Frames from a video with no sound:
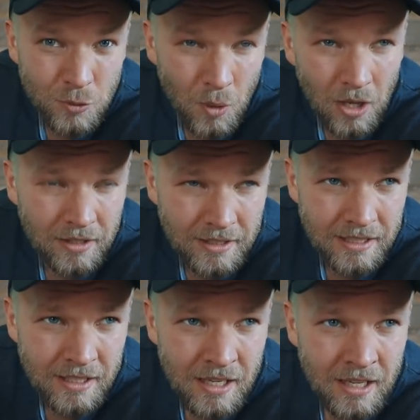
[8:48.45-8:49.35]

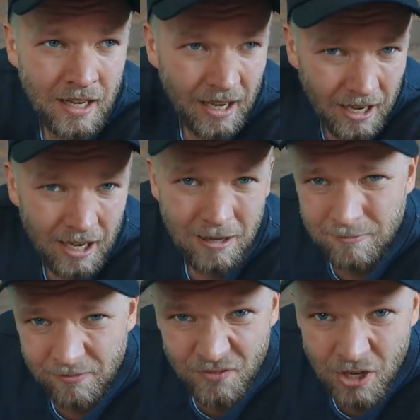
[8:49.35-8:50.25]
quality
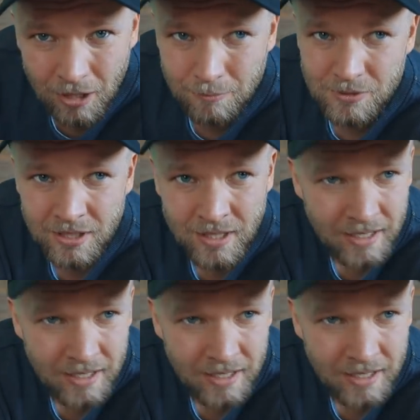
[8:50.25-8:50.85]
um, films.